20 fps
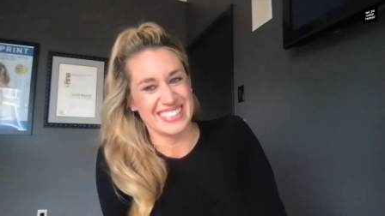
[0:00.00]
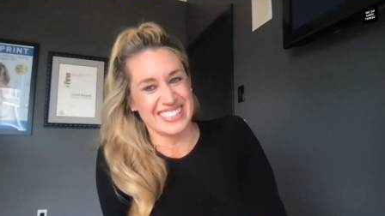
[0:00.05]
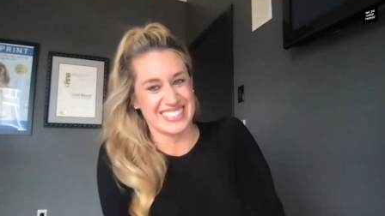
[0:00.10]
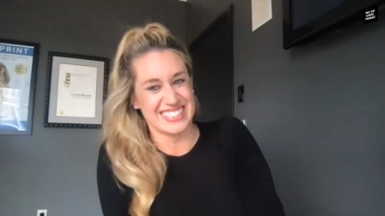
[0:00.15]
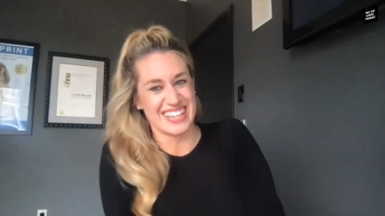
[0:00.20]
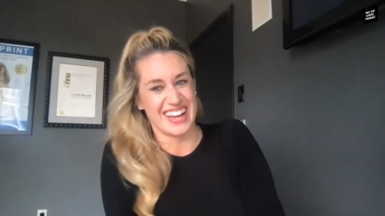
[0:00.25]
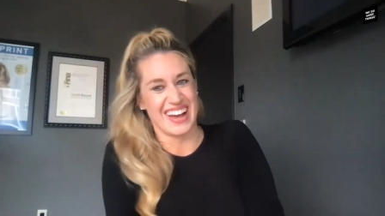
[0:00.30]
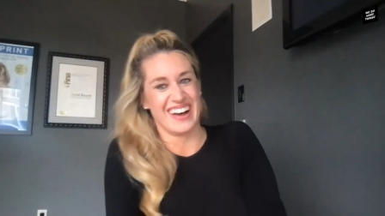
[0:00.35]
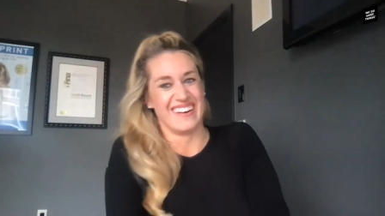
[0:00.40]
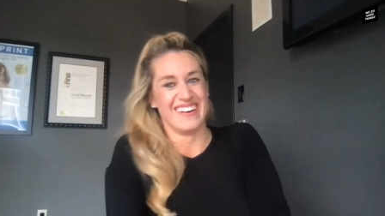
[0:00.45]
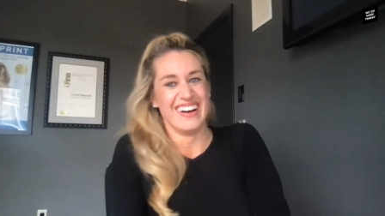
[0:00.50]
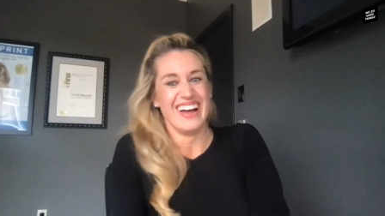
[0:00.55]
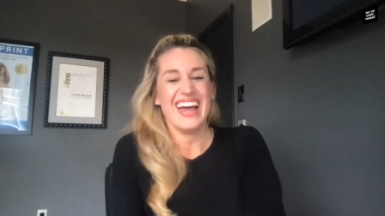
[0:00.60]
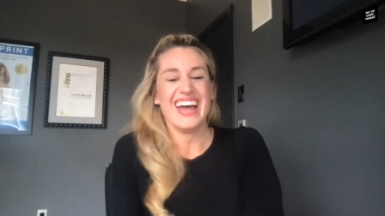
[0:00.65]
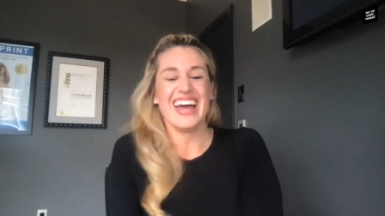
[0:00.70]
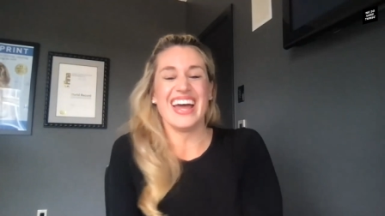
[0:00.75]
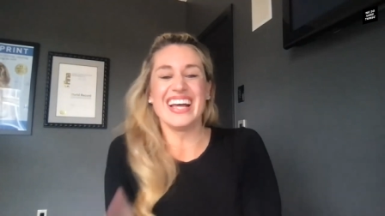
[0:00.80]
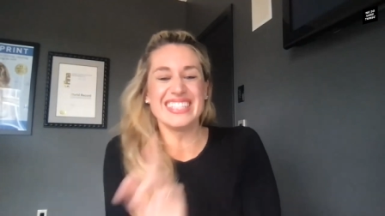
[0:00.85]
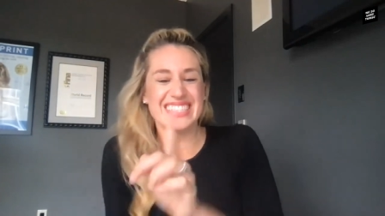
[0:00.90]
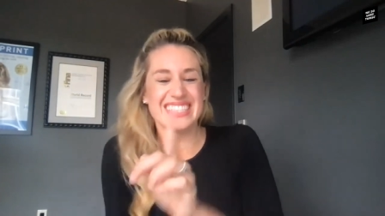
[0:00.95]

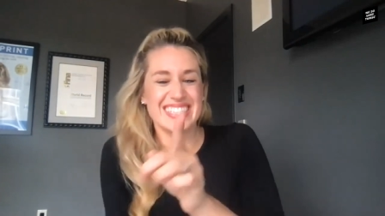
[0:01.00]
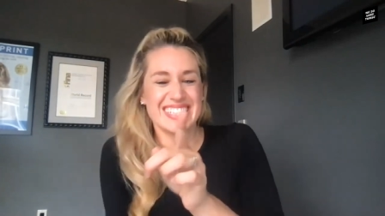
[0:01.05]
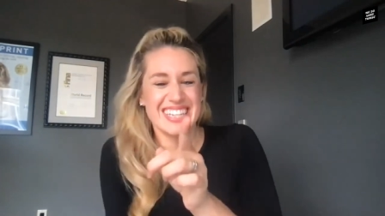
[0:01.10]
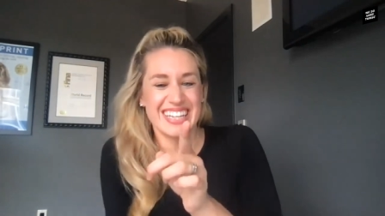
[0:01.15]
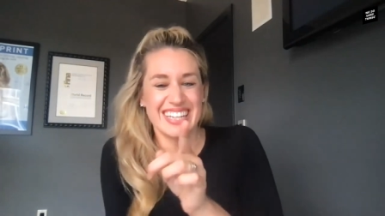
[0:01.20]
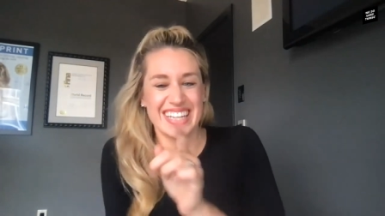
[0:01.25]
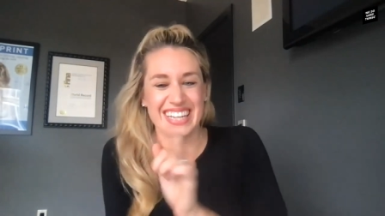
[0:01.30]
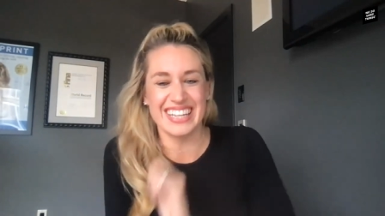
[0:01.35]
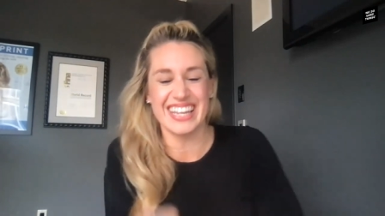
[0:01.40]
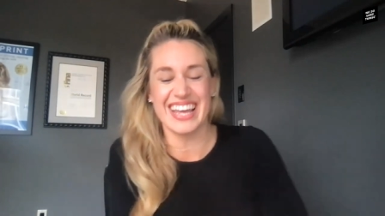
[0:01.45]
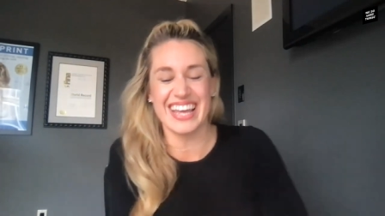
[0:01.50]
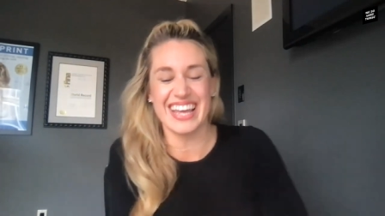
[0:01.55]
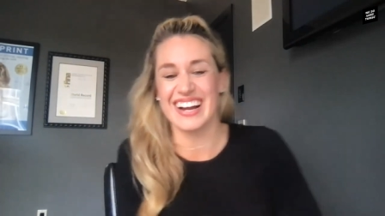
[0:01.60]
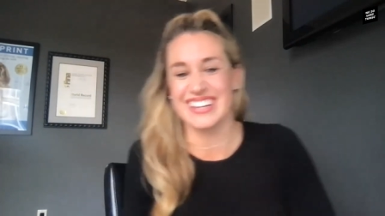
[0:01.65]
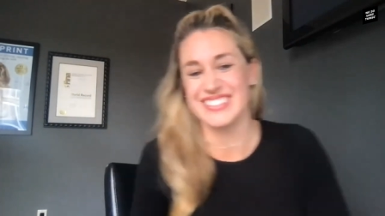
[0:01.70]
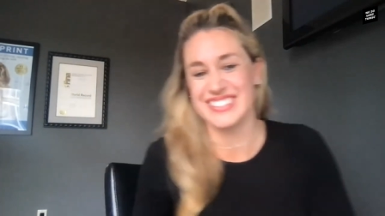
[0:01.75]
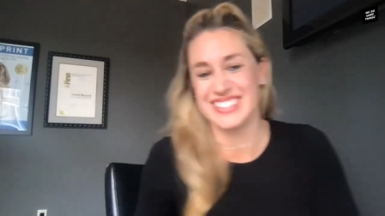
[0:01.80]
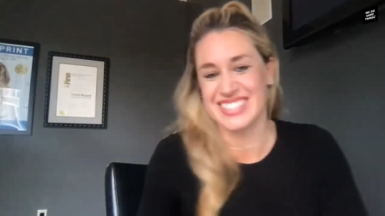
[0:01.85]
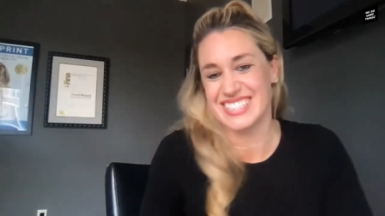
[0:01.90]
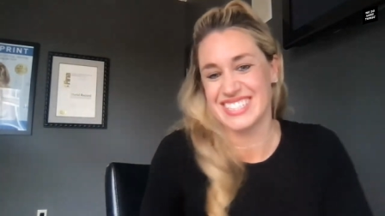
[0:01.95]
it's still in there.
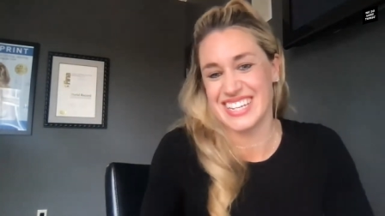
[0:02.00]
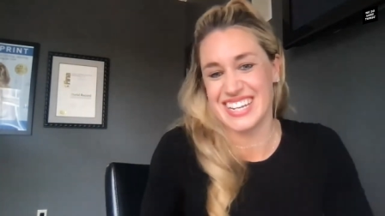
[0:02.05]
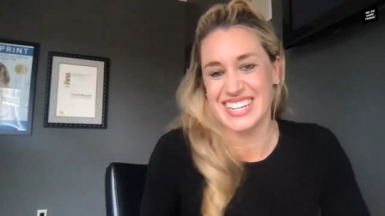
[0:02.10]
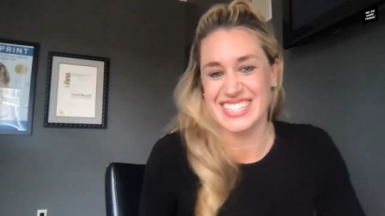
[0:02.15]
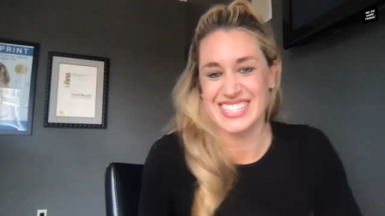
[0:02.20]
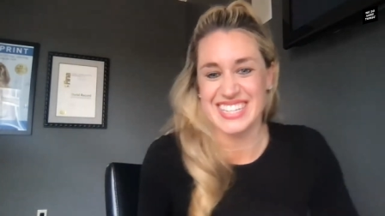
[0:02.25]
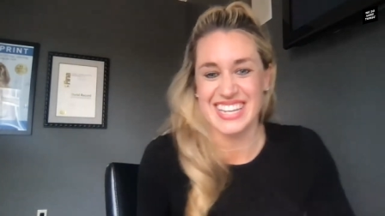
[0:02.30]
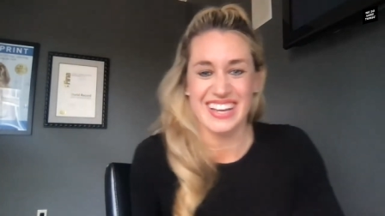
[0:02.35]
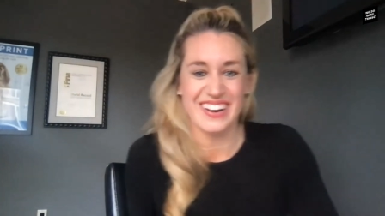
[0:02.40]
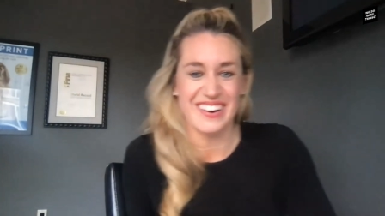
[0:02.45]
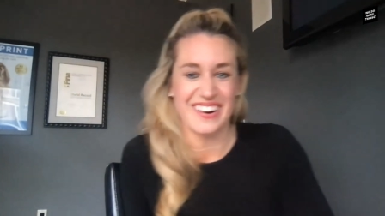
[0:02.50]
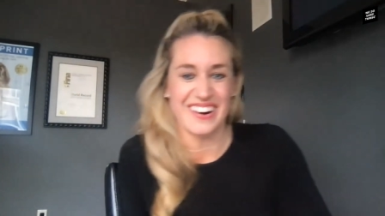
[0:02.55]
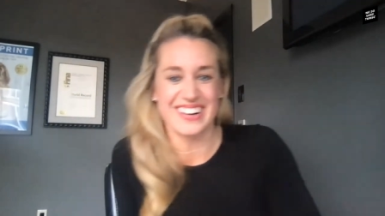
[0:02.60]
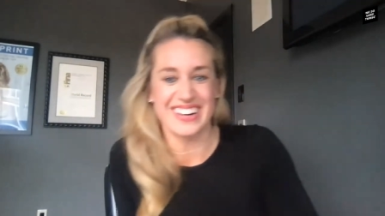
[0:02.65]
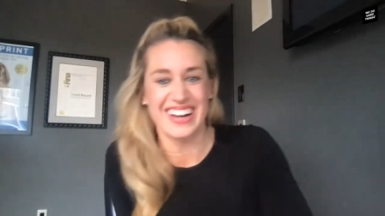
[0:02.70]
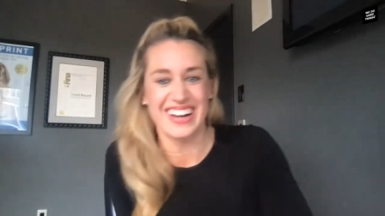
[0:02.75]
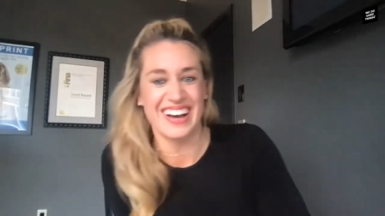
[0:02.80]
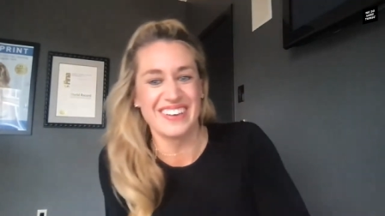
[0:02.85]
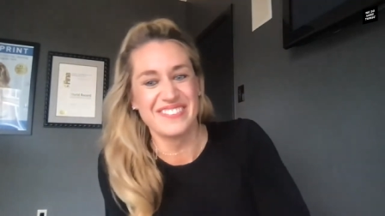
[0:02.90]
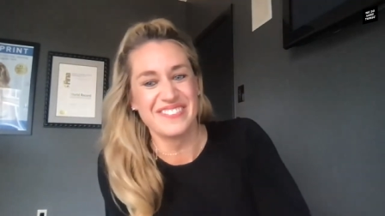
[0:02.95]
You just didn't dig
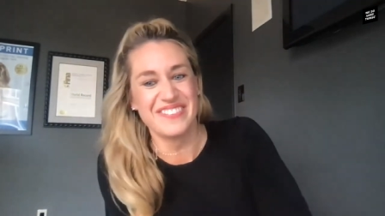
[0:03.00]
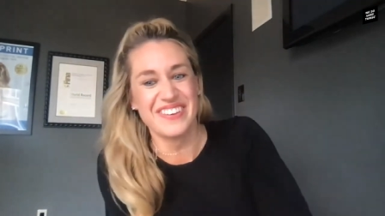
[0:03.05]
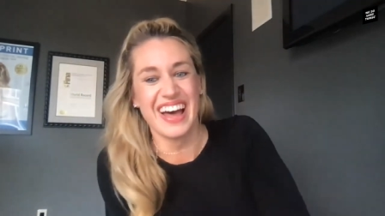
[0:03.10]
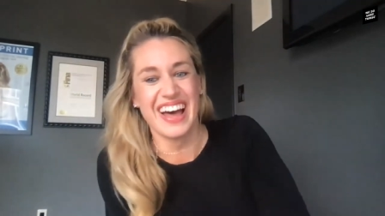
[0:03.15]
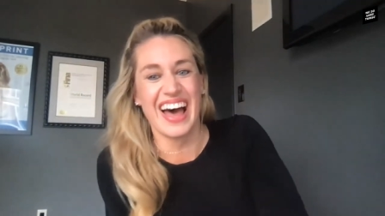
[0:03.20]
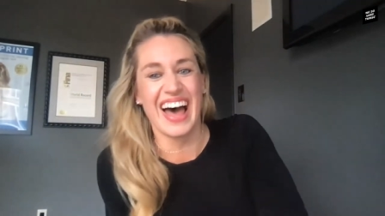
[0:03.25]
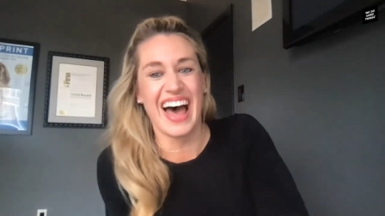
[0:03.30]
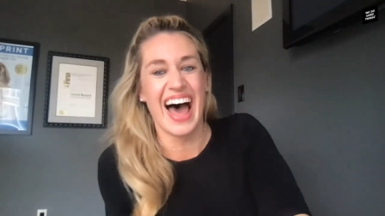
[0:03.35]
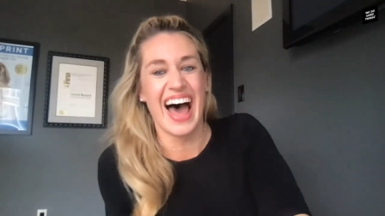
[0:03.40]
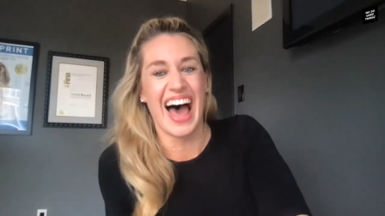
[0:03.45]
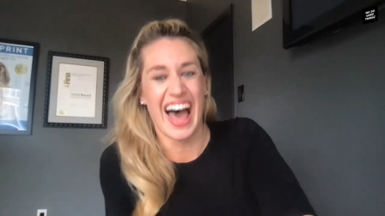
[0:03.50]
hard enough.